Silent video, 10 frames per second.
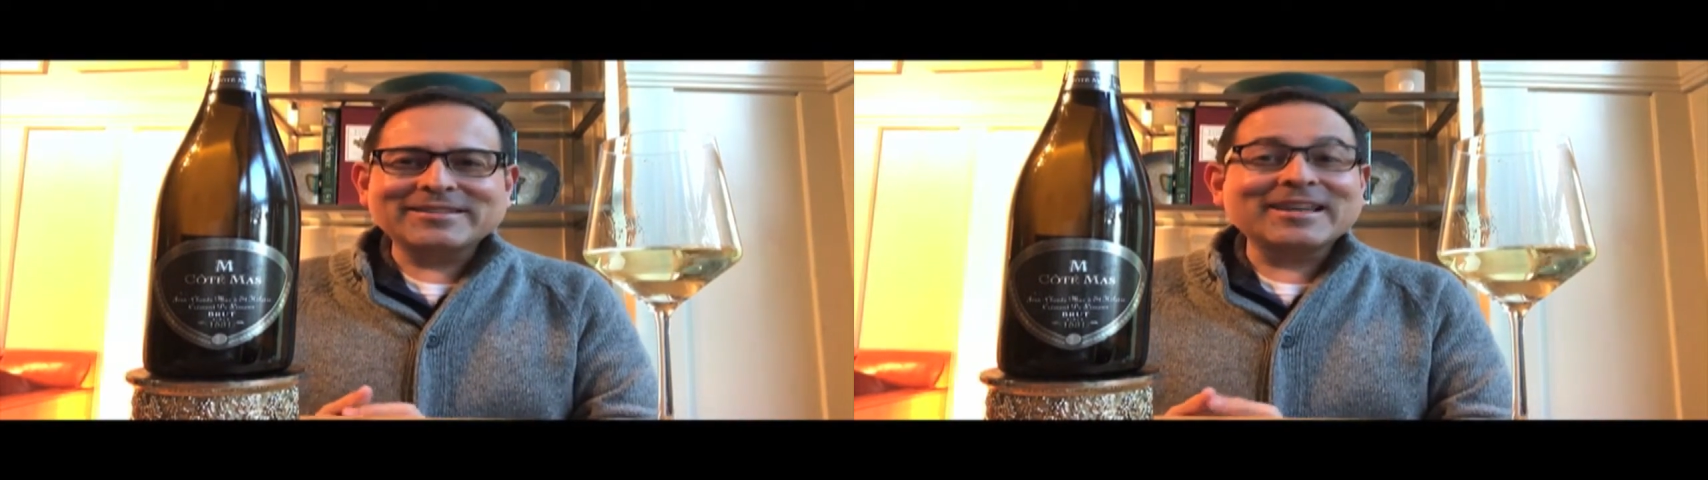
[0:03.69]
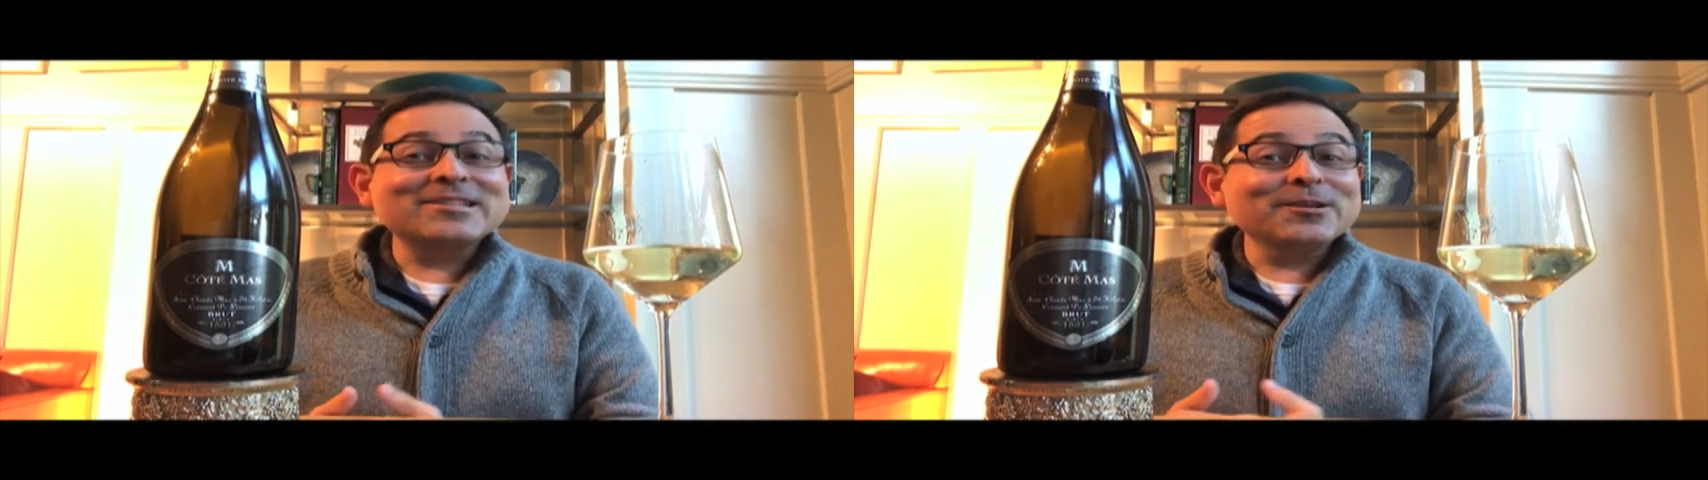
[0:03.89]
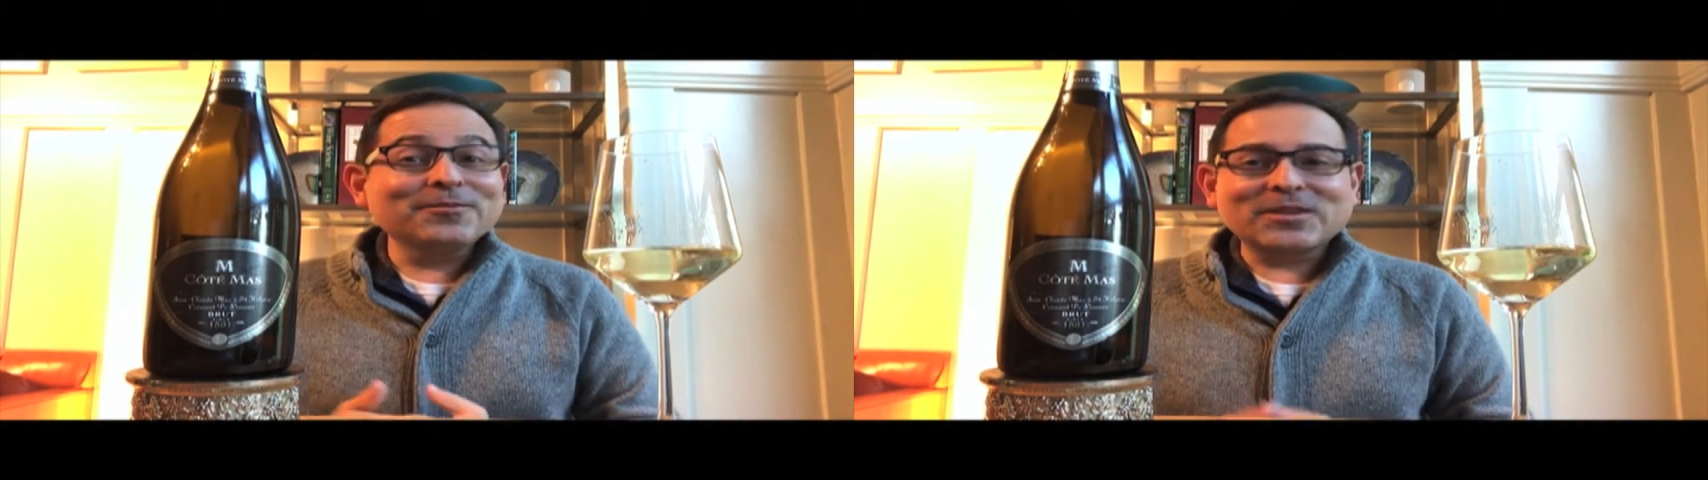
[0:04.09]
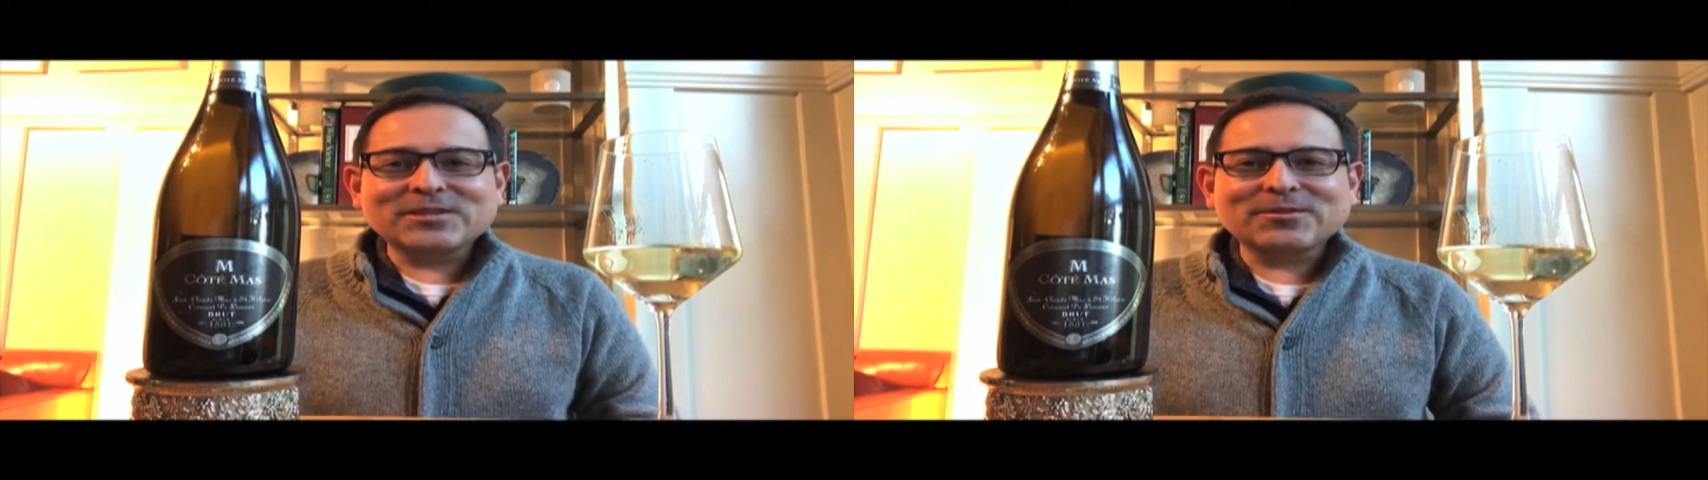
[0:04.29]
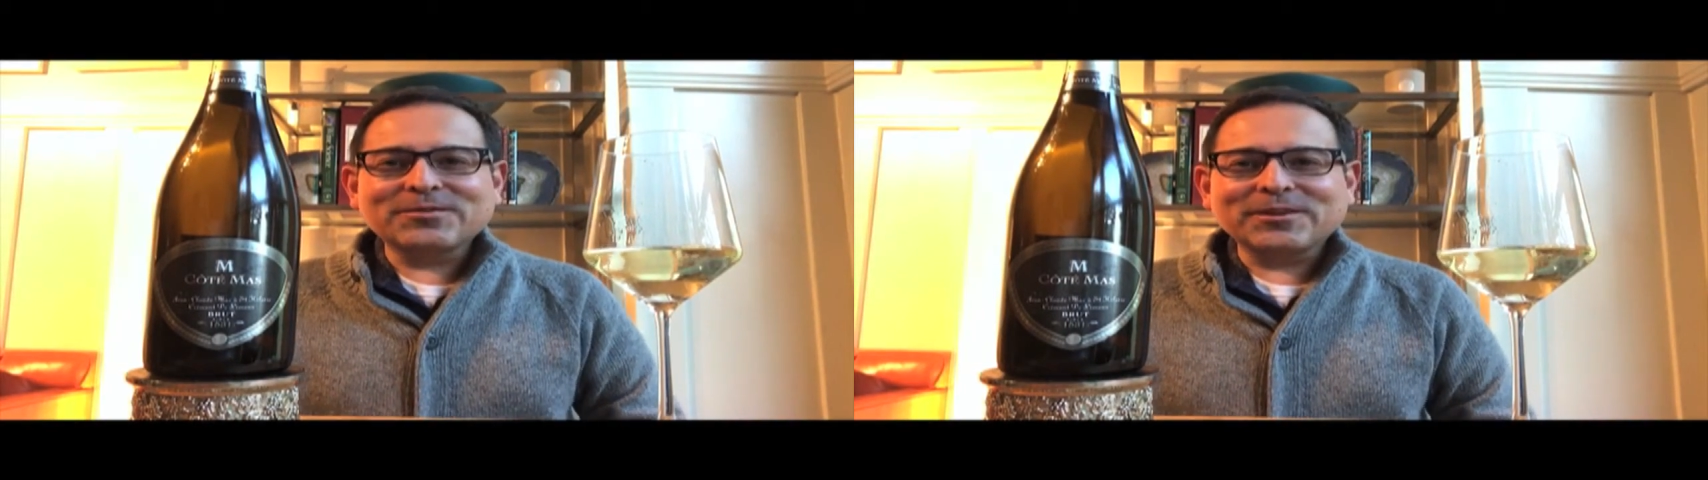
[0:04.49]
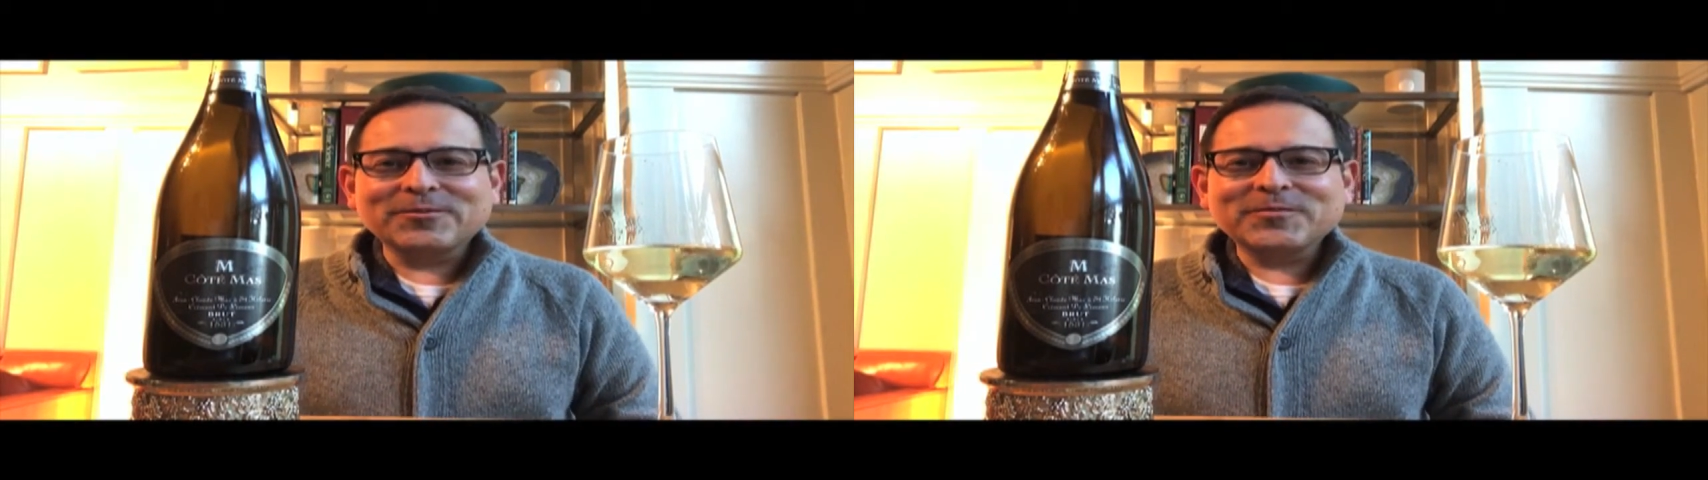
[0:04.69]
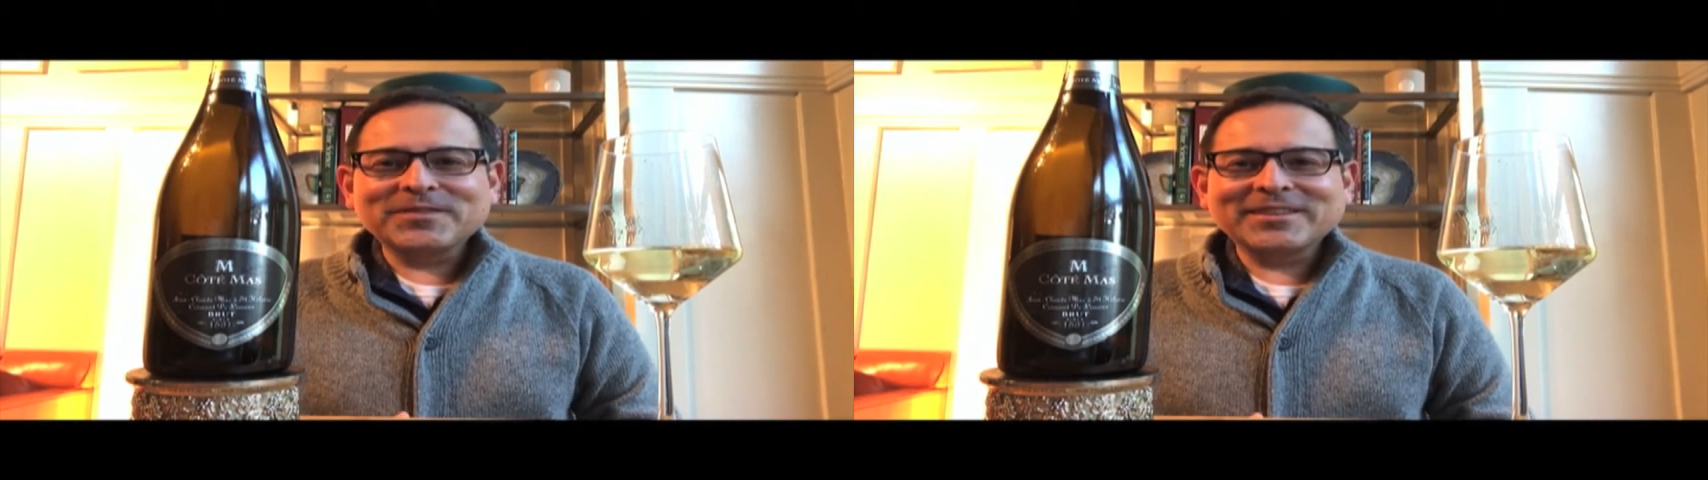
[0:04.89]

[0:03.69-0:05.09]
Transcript: Stay tuned for this review.